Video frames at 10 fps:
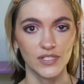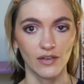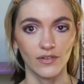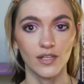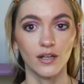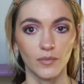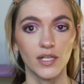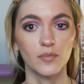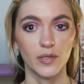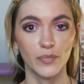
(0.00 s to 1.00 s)
7, I'm
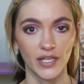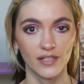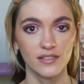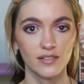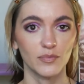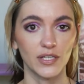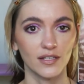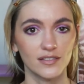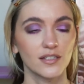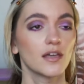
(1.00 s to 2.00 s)
going to be pissed,
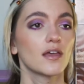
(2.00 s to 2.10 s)
because